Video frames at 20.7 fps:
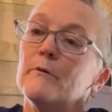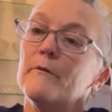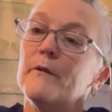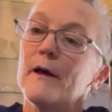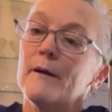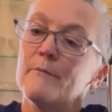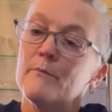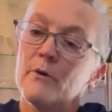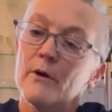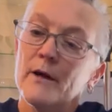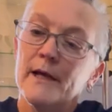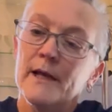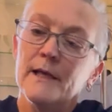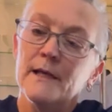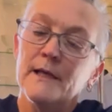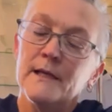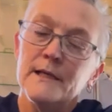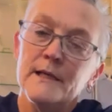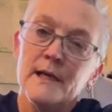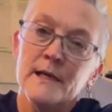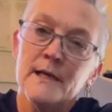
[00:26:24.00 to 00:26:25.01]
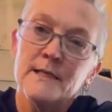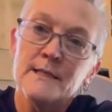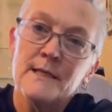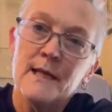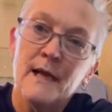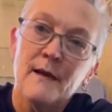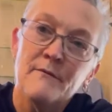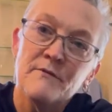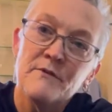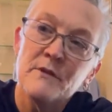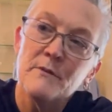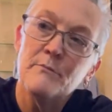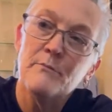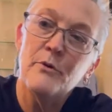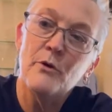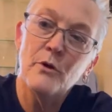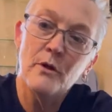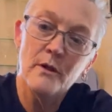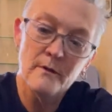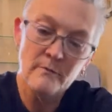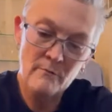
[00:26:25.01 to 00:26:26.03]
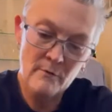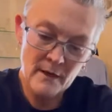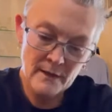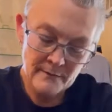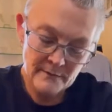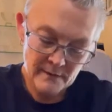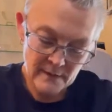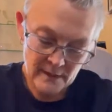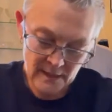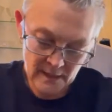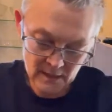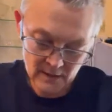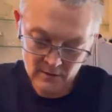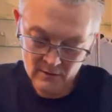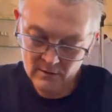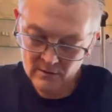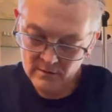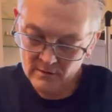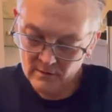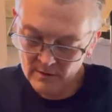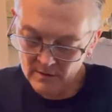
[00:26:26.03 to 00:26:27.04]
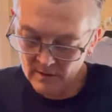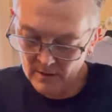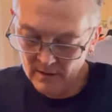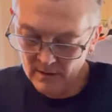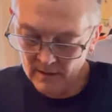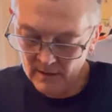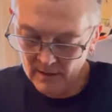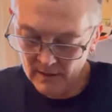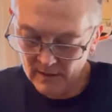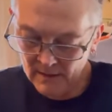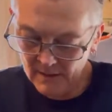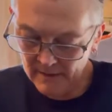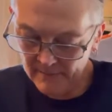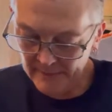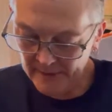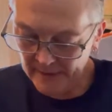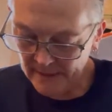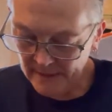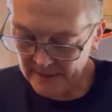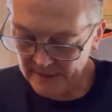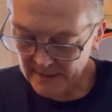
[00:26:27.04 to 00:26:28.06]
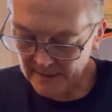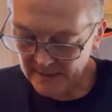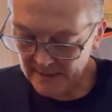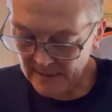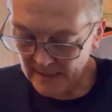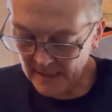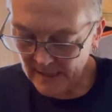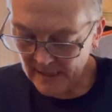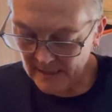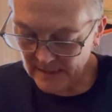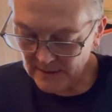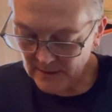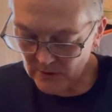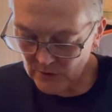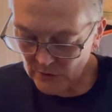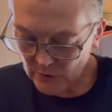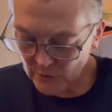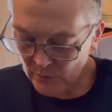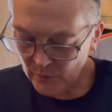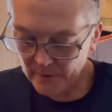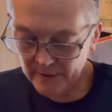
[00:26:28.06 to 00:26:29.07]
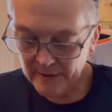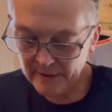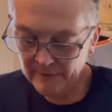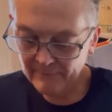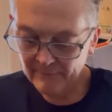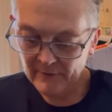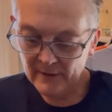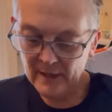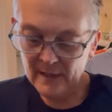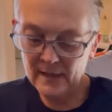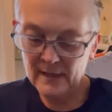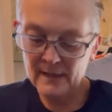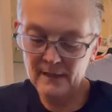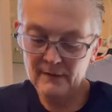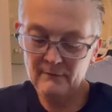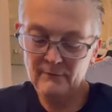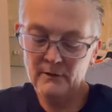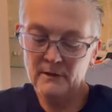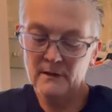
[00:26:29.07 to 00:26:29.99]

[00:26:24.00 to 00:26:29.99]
that brand. It does have some pulling right there. Um, it is a size 25.